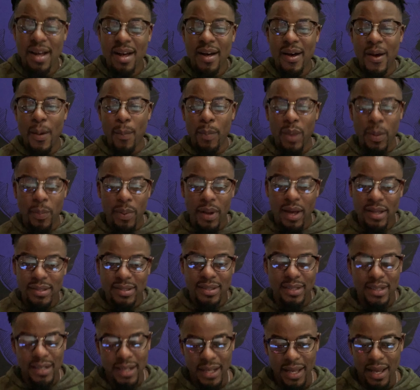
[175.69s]
Me
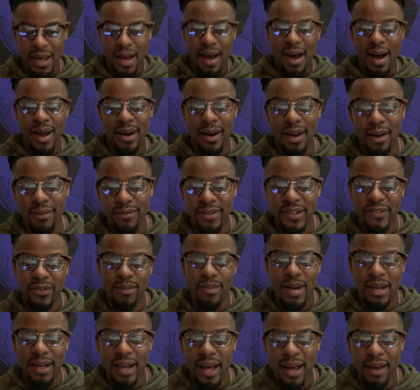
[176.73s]
personally, I love living
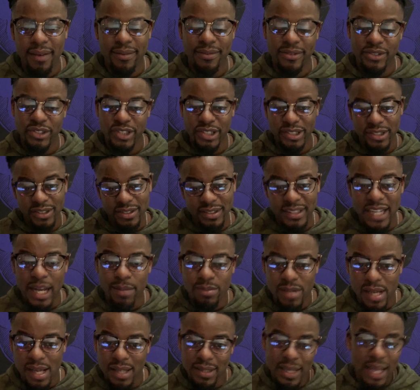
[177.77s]
my life just on
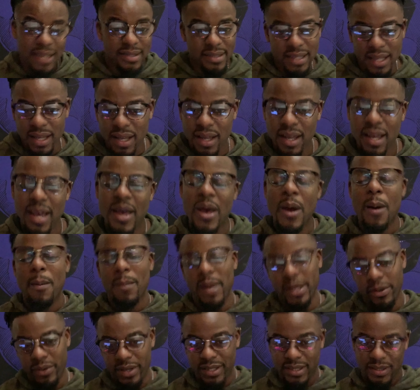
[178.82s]
Snapchat. That's it.
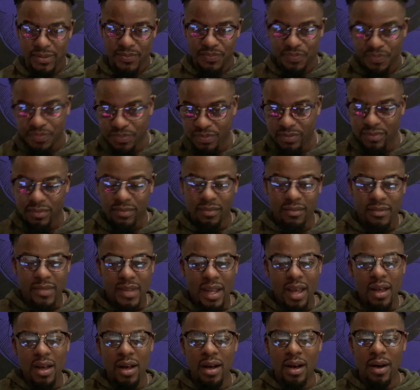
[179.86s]
But
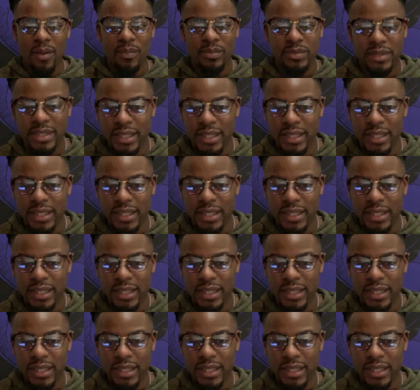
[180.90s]
anyways, to